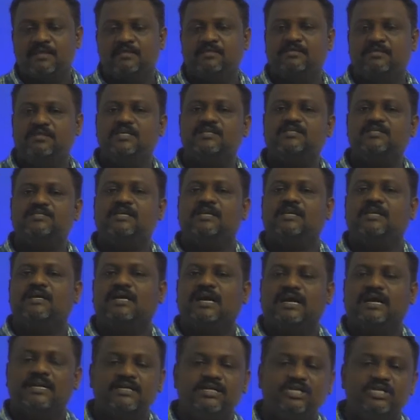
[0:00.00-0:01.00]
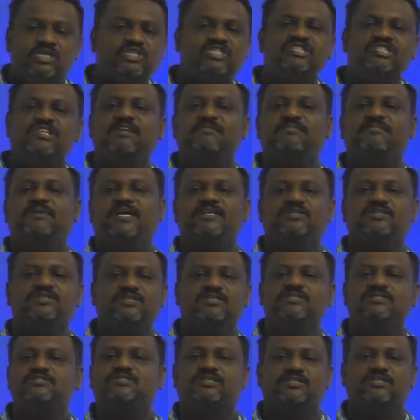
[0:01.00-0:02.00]
these conditional branching
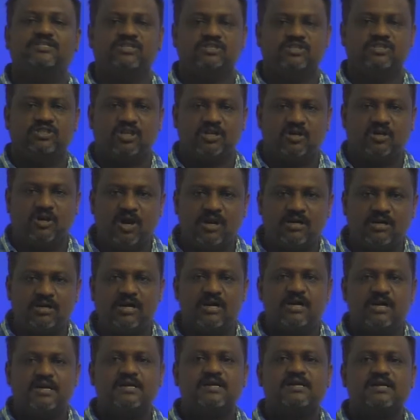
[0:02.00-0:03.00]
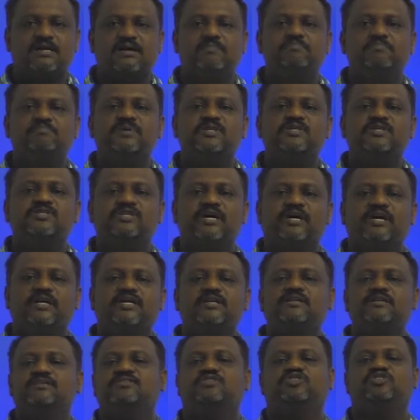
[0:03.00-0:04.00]
instructions are not
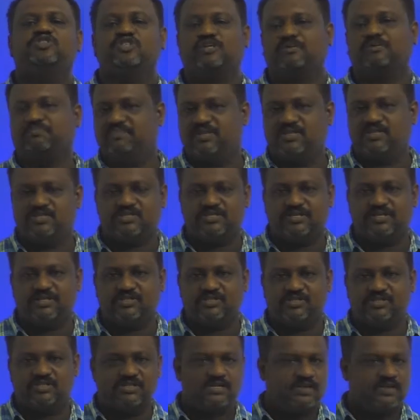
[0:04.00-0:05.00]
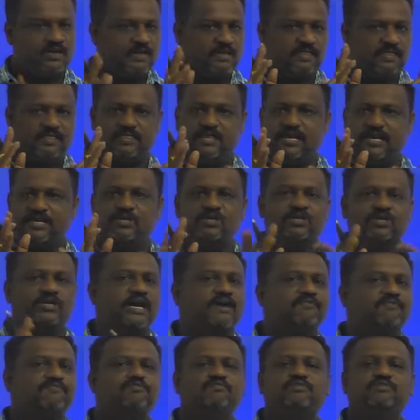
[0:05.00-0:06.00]
compulsory jump instructions. That you
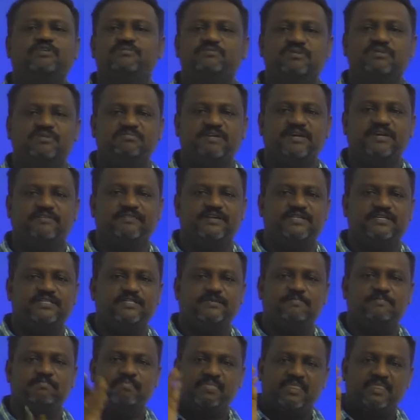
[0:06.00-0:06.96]
have to remember friends.